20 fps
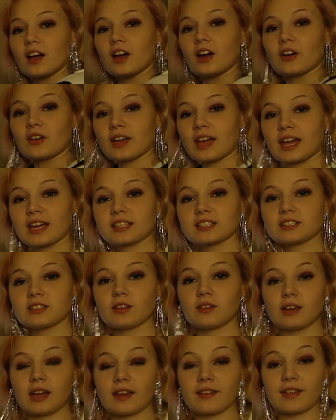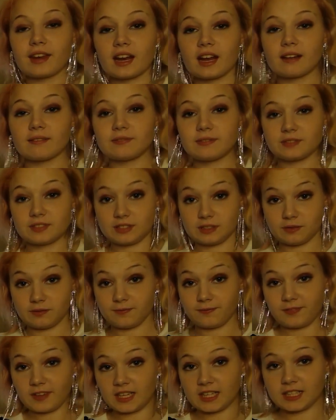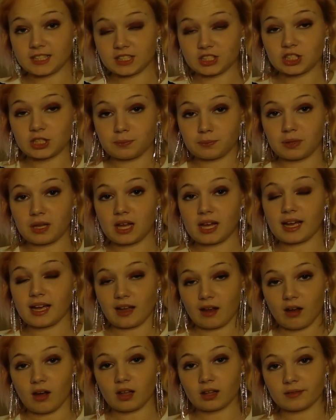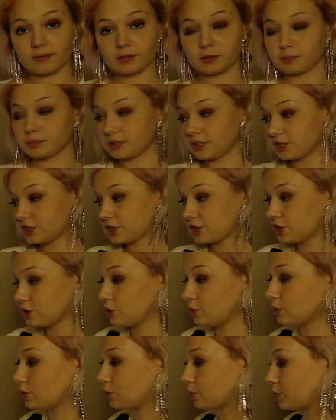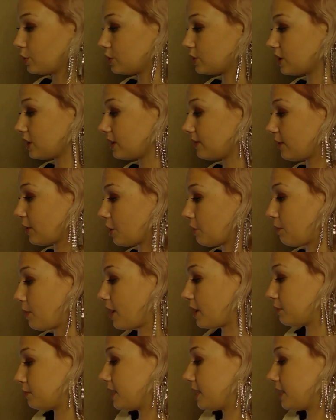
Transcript: Okay, so now that I have finished applying all of the bleach to the roots on the very bottom